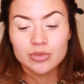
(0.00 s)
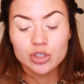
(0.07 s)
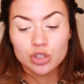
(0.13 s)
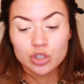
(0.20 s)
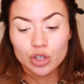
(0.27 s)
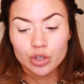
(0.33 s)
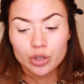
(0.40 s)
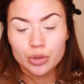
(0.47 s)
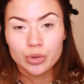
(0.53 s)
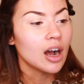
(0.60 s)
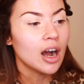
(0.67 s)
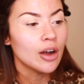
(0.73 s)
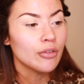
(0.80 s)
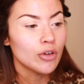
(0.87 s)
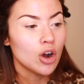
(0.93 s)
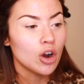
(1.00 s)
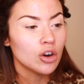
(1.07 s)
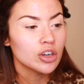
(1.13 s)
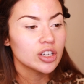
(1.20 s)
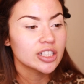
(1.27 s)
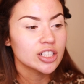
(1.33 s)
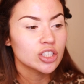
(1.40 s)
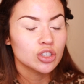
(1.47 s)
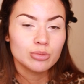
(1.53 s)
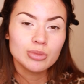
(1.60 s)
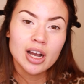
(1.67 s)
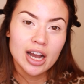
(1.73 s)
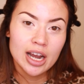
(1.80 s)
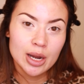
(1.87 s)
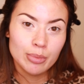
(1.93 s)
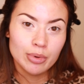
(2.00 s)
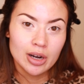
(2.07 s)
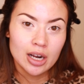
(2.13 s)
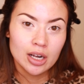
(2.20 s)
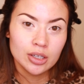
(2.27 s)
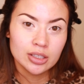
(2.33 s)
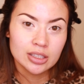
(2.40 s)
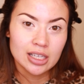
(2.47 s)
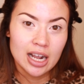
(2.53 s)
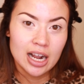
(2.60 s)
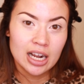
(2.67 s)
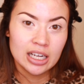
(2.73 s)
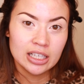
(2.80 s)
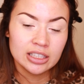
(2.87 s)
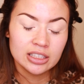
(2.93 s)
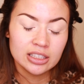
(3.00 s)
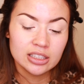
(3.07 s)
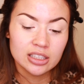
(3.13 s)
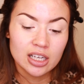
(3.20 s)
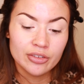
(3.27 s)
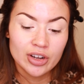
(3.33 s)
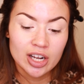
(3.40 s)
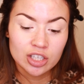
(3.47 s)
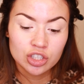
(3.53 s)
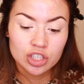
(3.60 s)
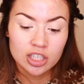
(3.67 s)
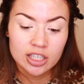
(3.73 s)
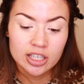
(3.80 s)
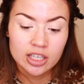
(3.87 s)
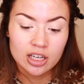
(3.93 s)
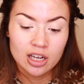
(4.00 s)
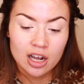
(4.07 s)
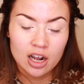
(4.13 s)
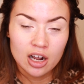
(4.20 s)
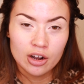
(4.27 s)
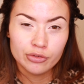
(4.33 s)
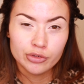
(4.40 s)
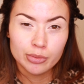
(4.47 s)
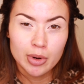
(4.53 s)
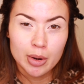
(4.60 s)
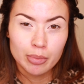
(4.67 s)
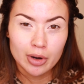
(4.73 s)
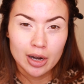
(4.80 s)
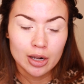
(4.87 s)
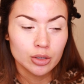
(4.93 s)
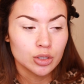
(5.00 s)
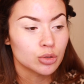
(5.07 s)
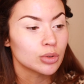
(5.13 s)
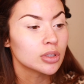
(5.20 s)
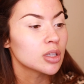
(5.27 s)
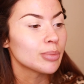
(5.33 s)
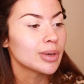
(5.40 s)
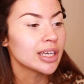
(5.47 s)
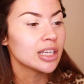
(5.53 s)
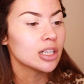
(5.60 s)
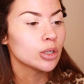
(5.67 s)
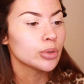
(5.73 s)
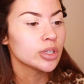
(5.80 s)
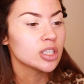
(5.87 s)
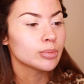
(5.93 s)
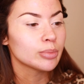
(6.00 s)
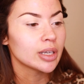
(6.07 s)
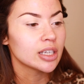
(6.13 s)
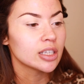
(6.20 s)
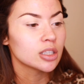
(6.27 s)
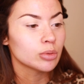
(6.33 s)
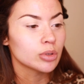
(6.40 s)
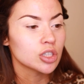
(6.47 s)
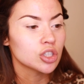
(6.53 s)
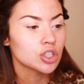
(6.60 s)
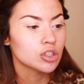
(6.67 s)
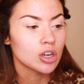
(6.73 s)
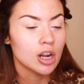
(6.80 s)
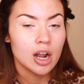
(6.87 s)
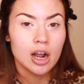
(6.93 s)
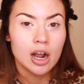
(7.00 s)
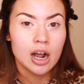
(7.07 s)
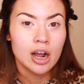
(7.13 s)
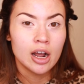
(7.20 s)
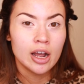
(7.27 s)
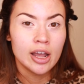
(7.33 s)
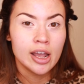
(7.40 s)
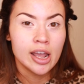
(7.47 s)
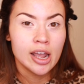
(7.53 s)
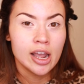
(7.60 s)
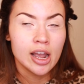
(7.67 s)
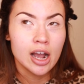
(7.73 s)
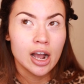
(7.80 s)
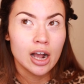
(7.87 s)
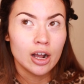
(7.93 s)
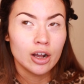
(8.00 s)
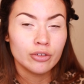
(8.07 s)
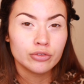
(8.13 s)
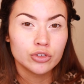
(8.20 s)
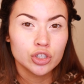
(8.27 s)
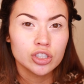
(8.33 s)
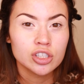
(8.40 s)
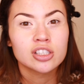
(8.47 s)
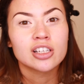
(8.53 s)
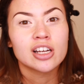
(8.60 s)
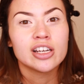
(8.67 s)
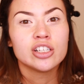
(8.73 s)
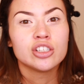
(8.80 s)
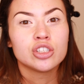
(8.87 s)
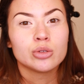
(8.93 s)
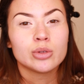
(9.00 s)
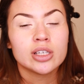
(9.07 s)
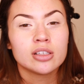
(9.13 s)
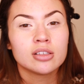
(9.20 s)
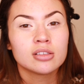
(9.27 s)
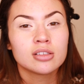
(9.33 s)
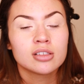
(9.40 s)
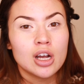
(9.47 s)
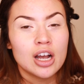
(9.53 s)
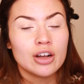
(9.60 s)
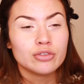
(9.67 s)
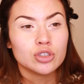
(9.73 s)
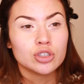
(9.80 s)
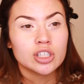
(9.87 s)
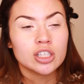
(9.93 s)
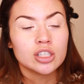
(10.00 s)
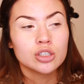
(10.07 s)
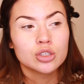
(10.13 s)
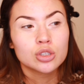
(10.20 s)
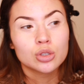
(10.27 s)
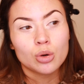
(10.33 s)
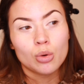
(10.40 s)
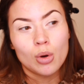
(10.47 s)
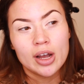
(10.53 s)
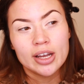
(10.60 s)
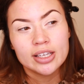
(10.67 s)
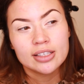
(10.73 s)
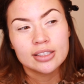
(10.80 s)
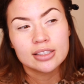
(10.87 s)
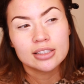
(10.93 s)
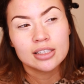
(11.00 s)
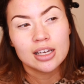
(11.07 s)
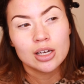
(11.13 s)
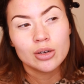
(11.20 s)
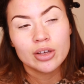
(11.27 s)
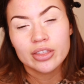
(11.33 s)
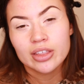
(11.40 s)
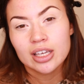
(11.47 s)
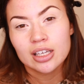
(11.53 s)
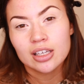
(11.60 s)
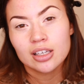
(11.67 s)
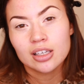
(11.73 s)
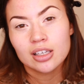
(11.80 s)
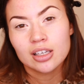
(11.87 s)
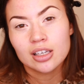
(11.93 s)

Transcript: So I've already done my eyebrows and I've actually carved my brows with the P. Louise base, which I have just started doing. I've done it twice now, I think.